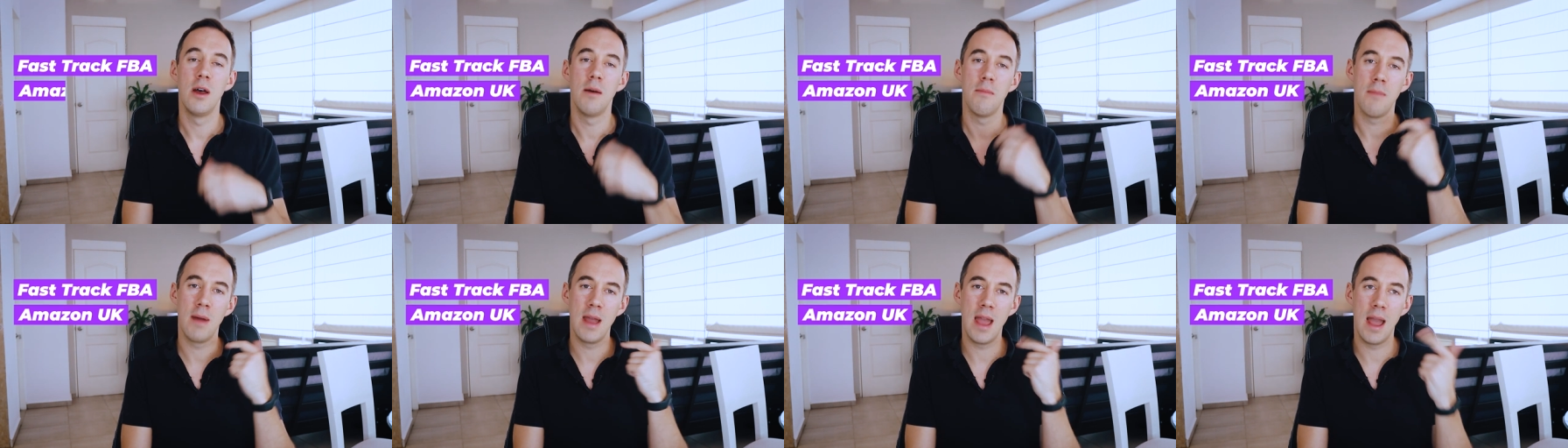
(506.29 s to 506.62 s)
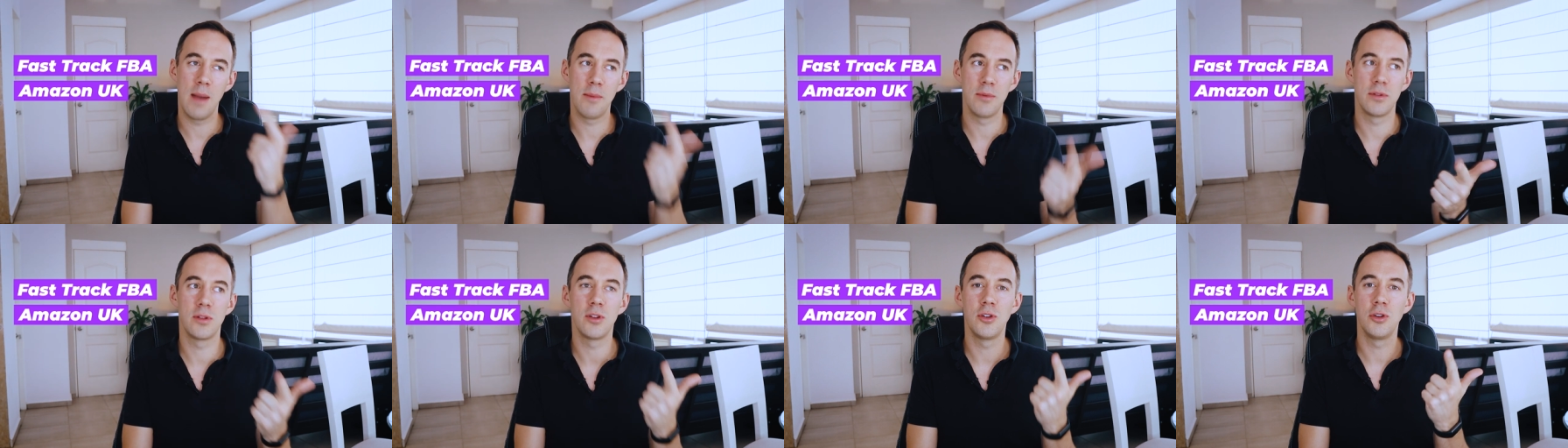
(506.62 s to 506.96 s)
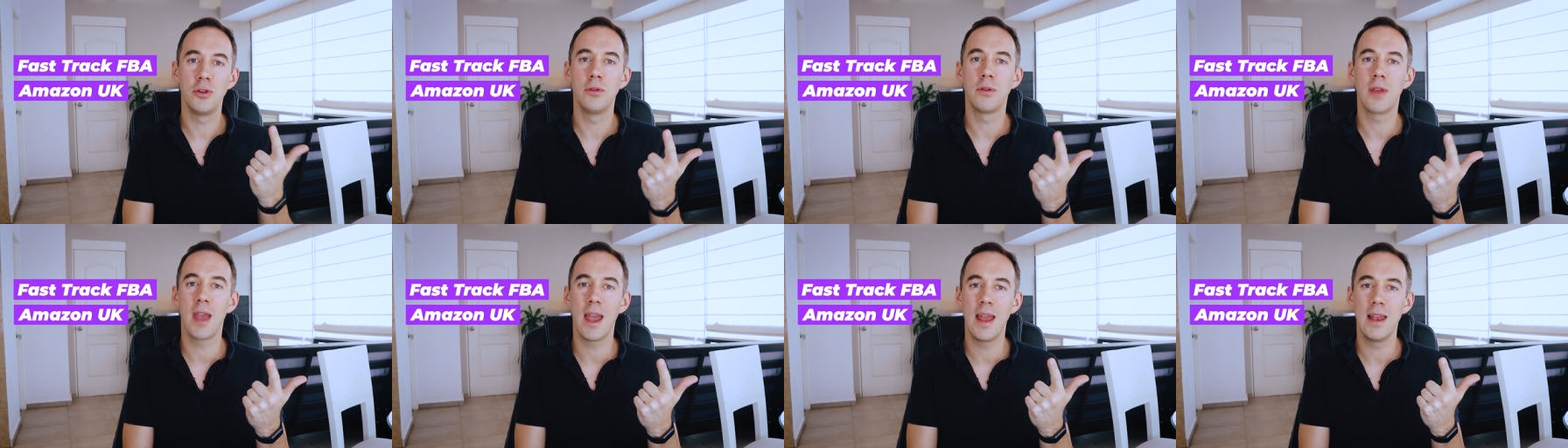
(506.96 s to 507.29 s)
my Amazon
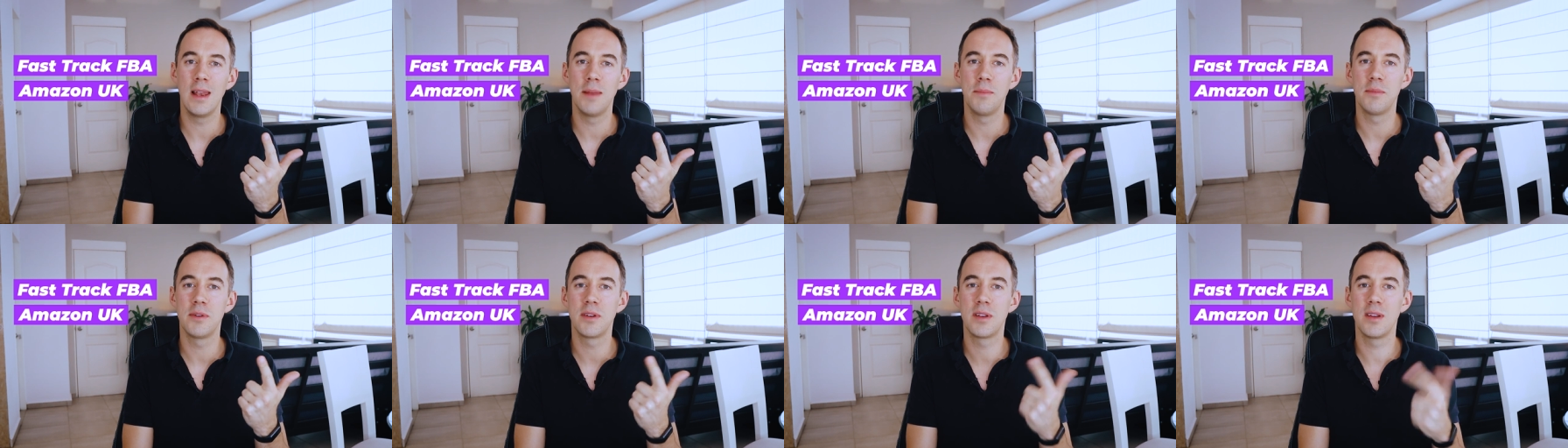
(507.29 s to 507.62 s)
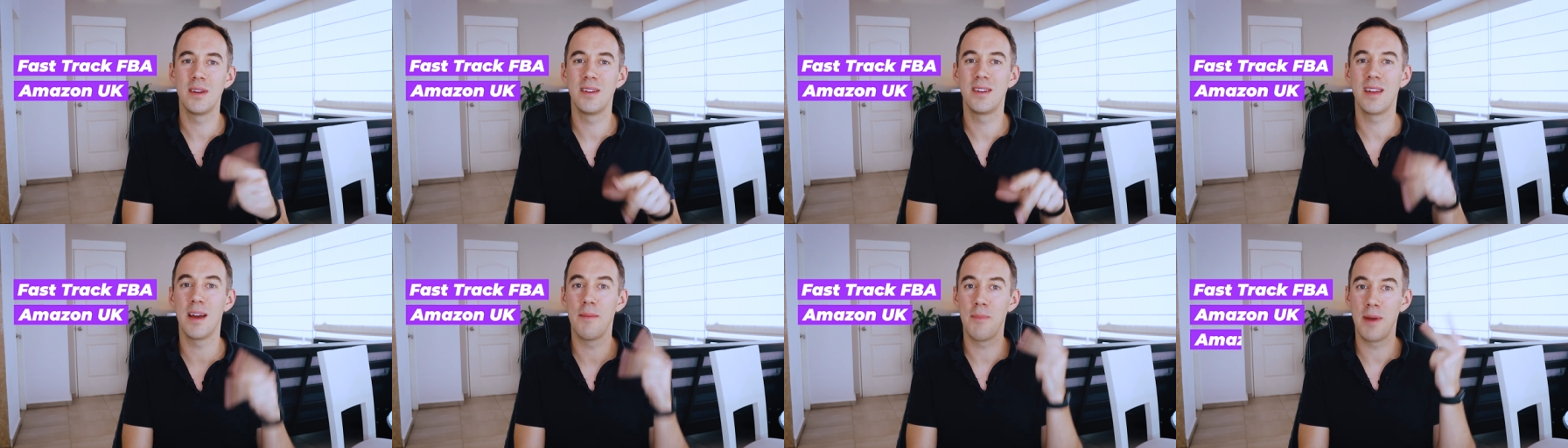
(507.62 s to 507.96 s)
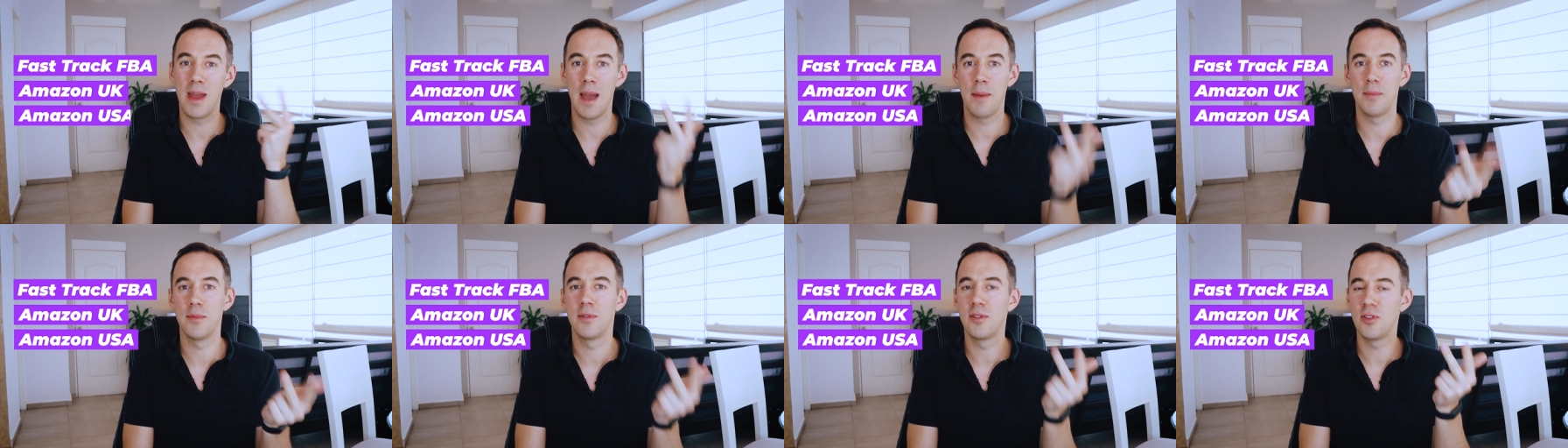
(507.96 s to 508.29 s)
UK Limited, and my
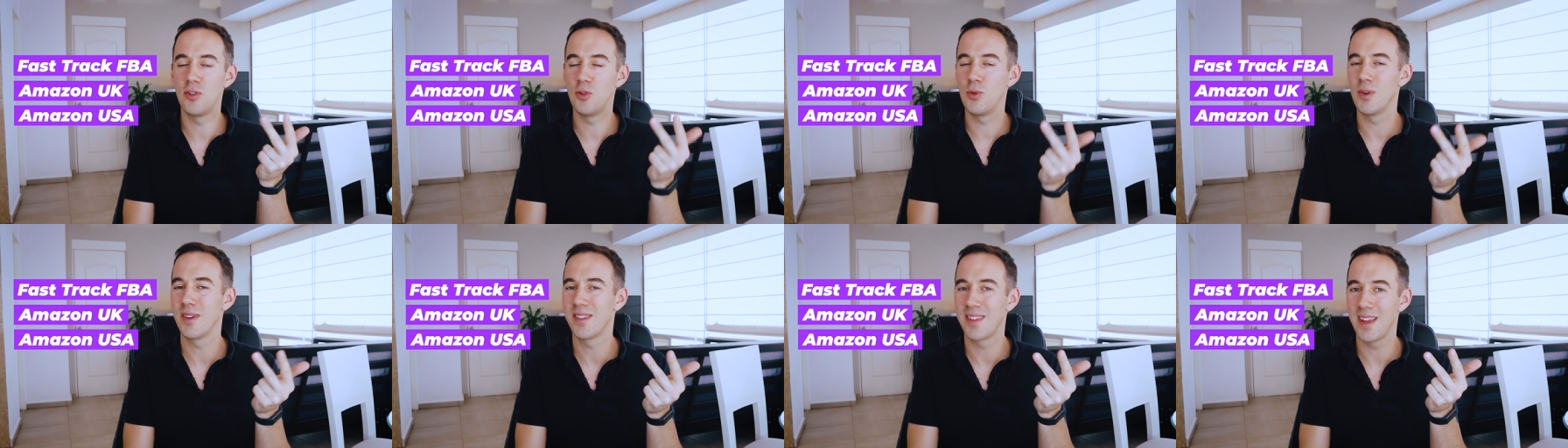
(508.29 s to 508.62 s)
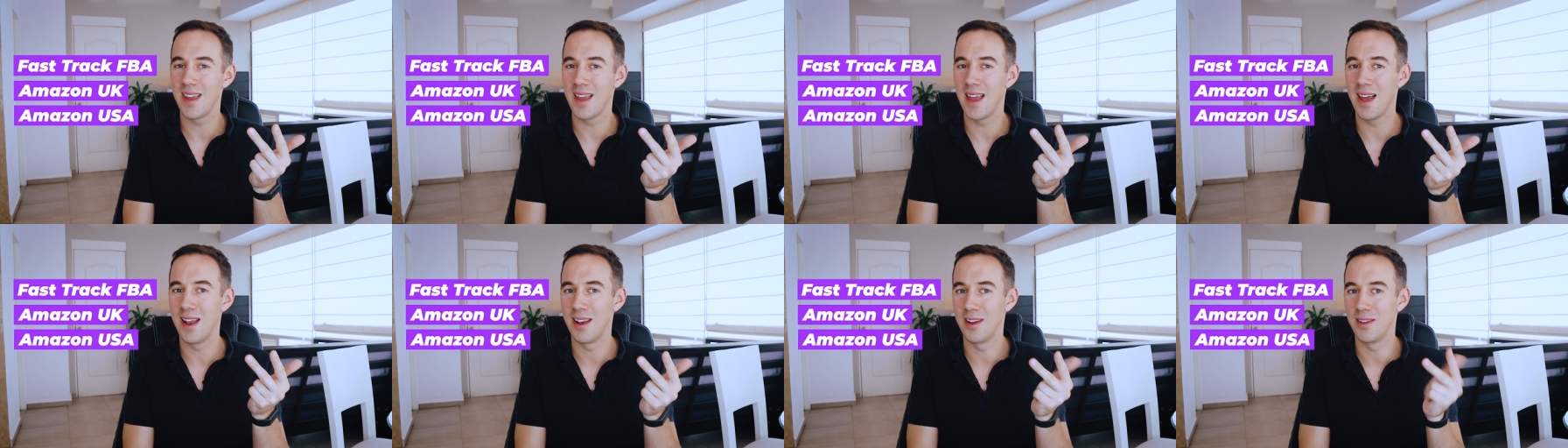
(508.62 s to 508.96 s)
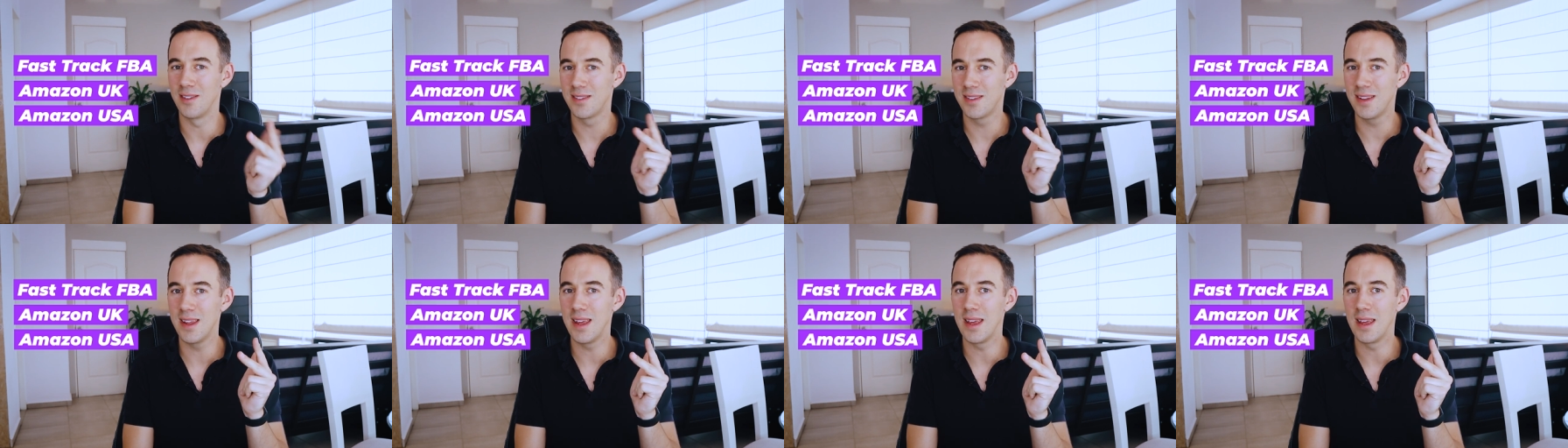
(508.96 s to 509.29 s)
Amazon USA
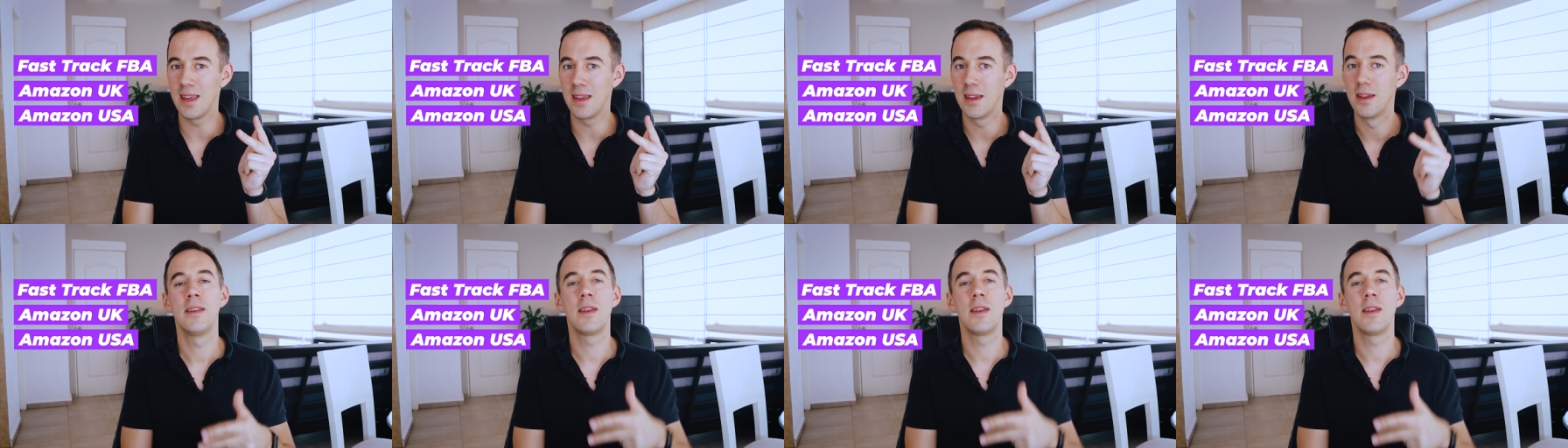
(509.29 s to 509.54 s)
LLC.